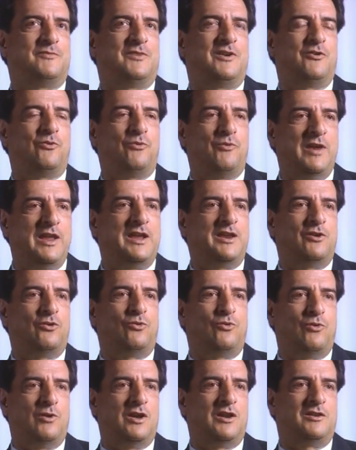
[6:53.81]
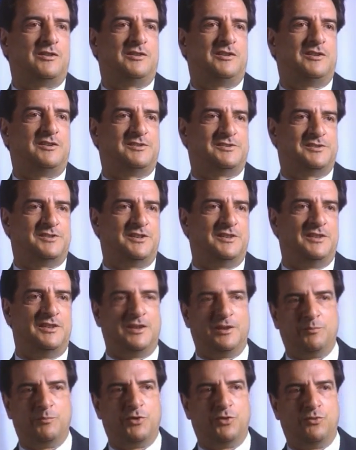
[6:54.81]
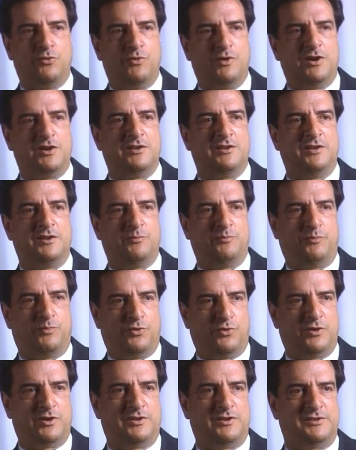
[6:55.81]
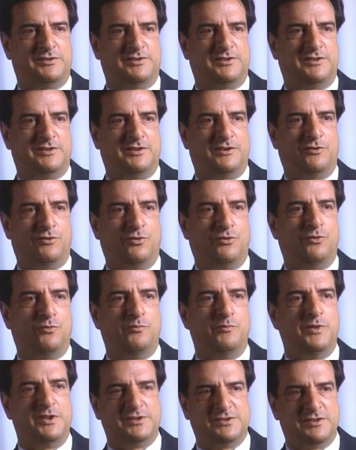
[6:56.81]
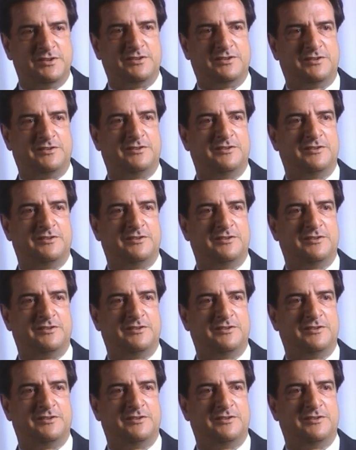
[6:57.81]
rank quality as the #1 importance in the whole business,